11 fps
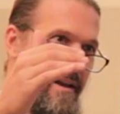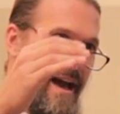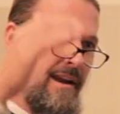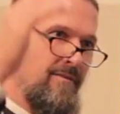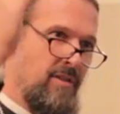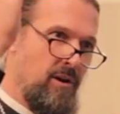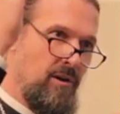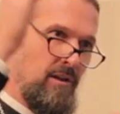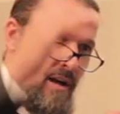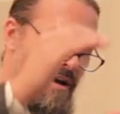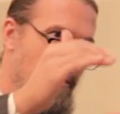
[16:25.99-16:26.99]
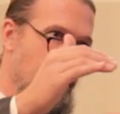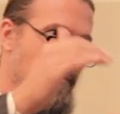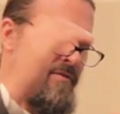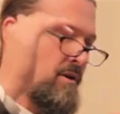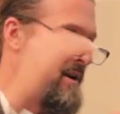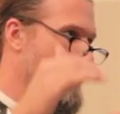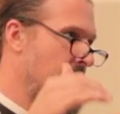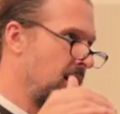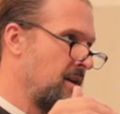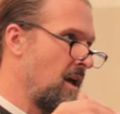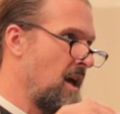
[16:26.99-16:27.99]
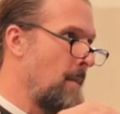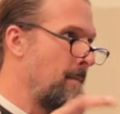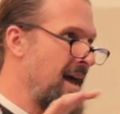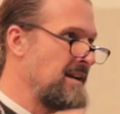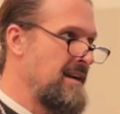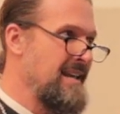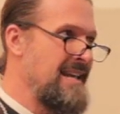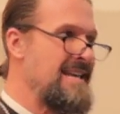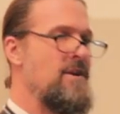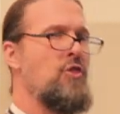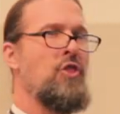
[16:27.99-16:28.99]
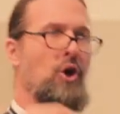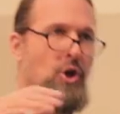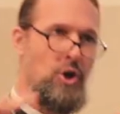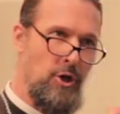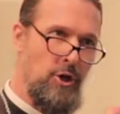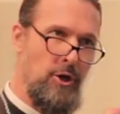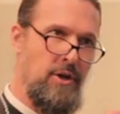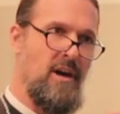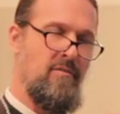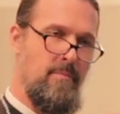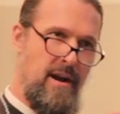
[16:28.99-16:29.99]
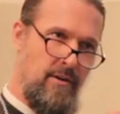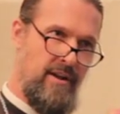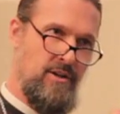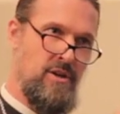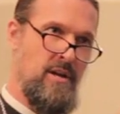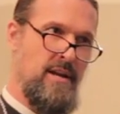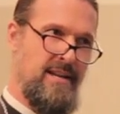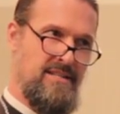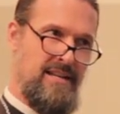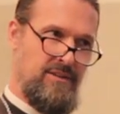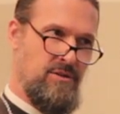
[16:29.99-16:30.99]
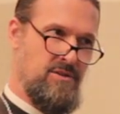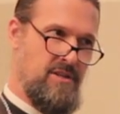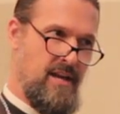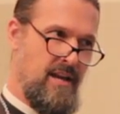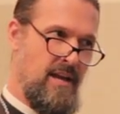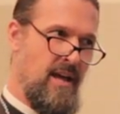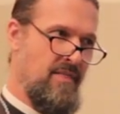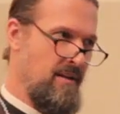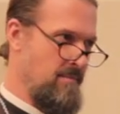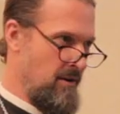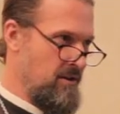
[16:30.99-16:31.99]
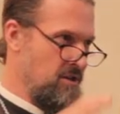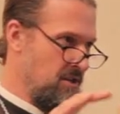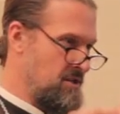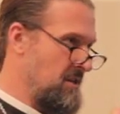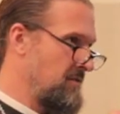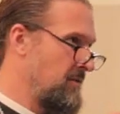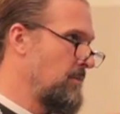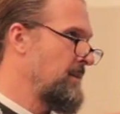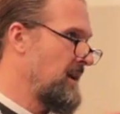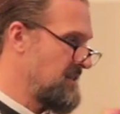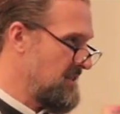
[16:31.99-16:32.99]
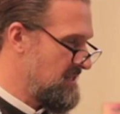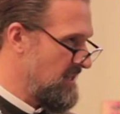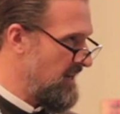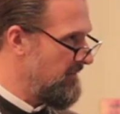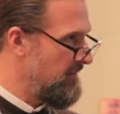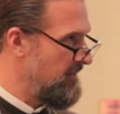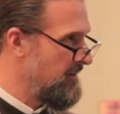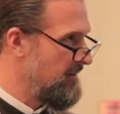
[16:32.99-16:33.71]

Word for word: out of their love for God, abandoning even the good of marriage, is not to say that marriage is sinful, because it's not.